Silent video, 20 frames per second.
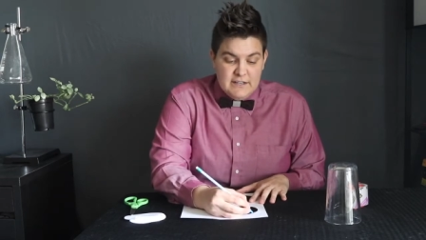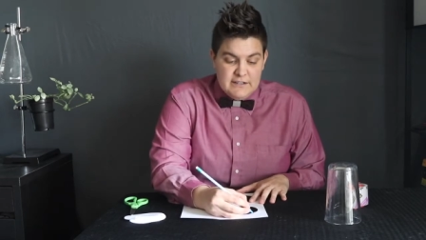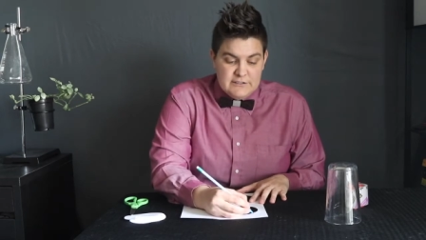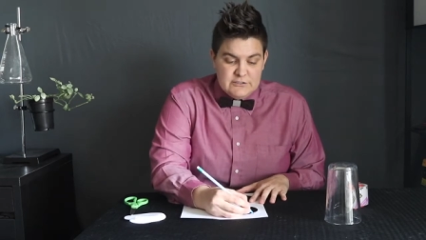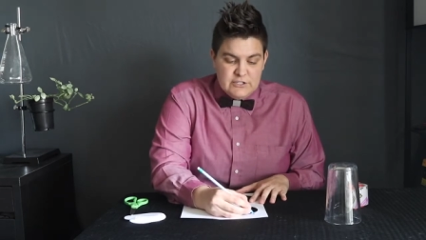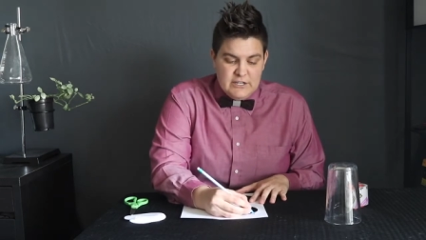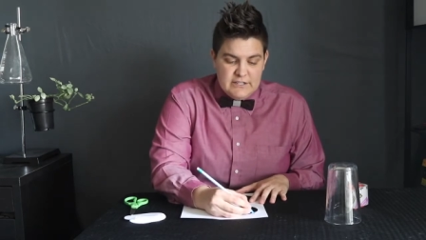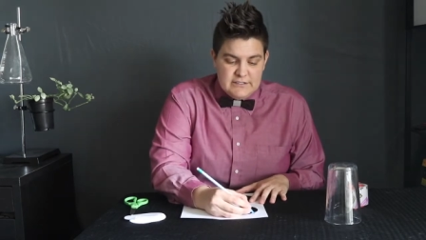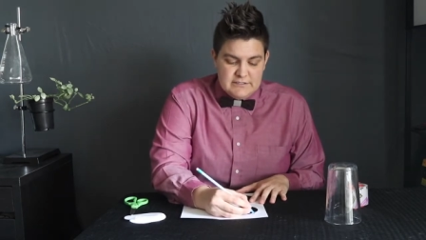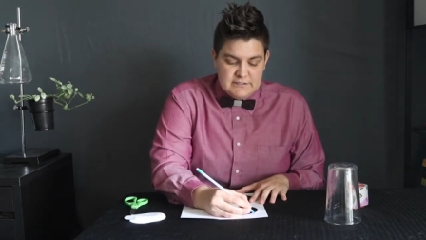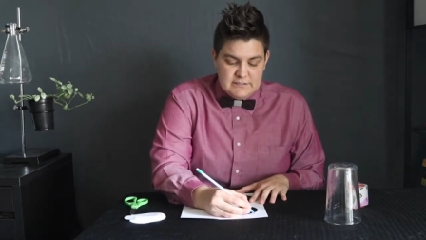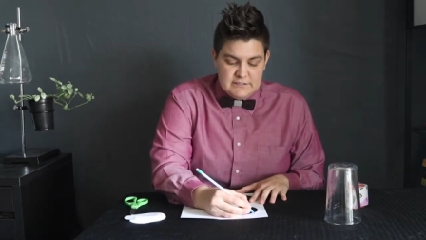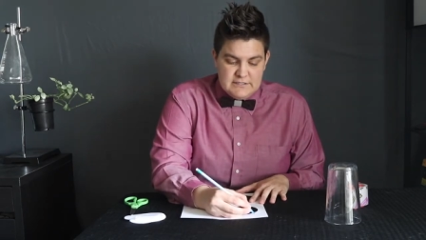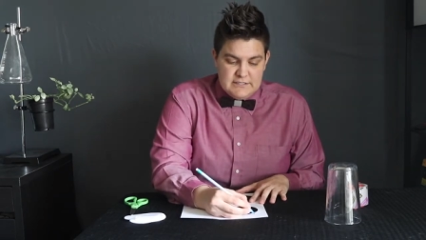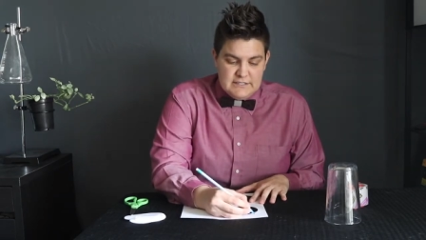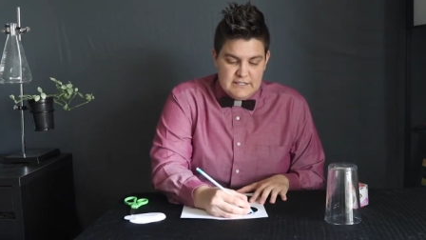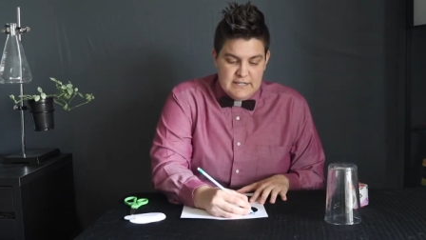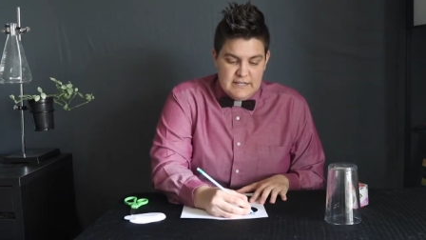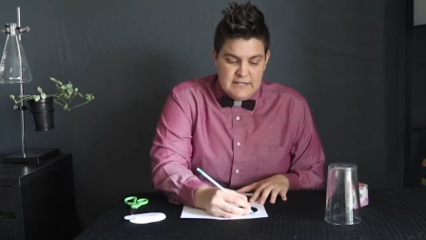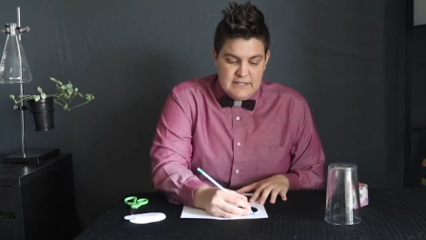just
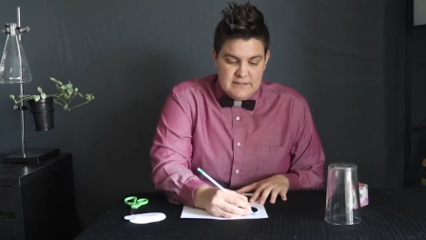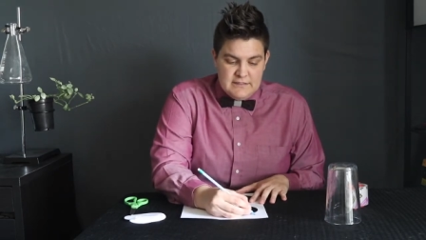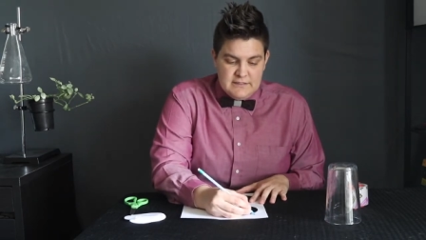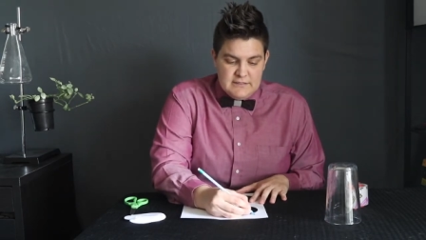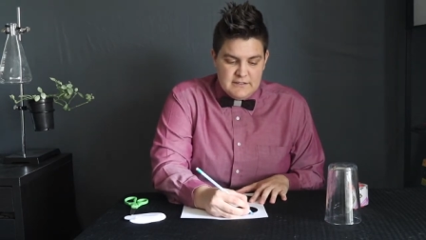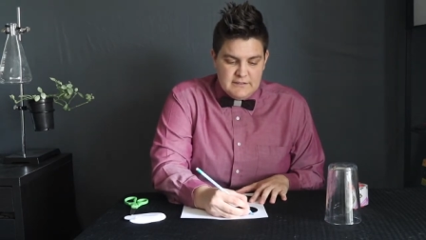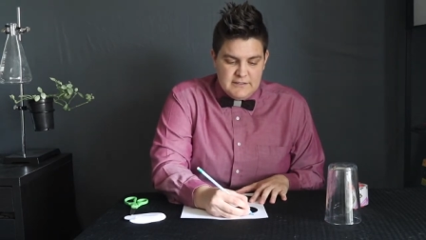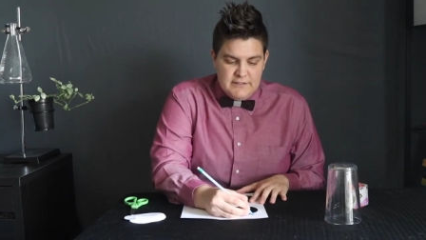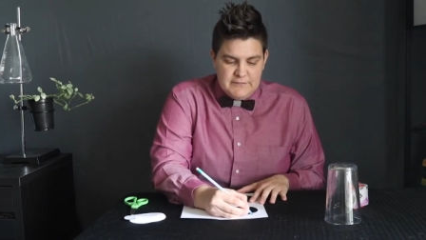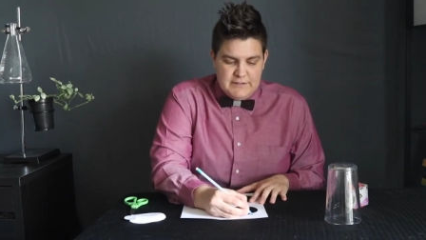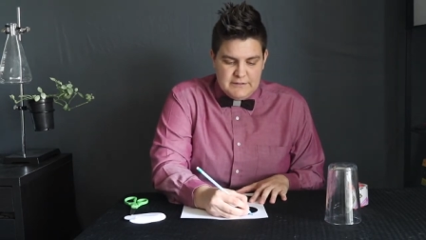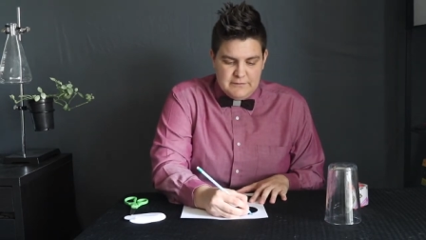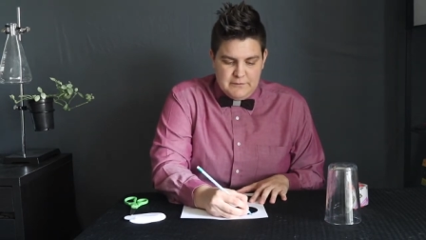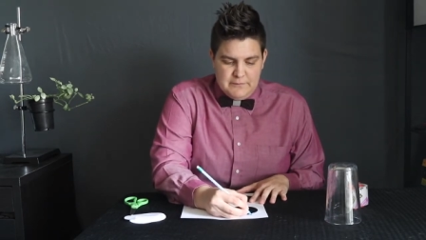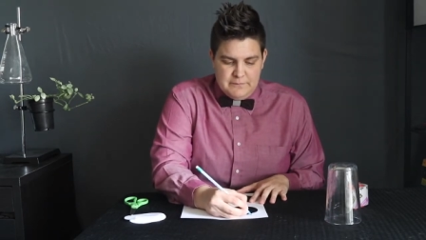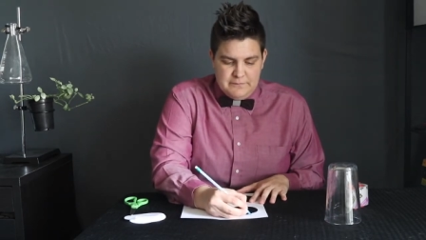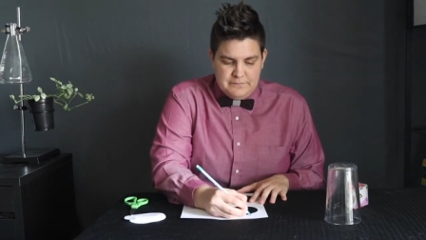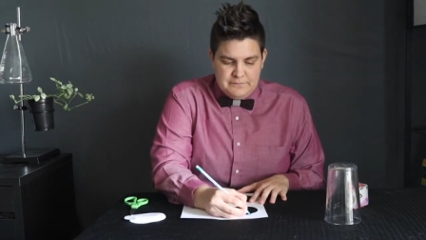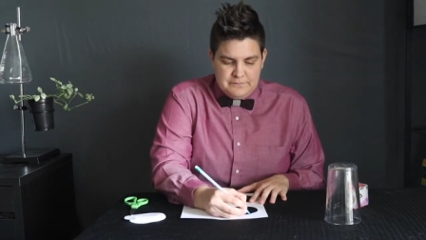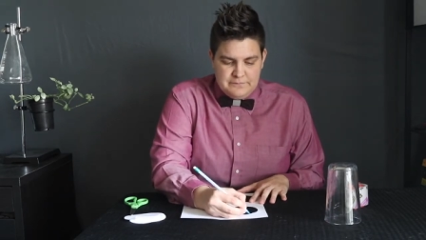in the living room.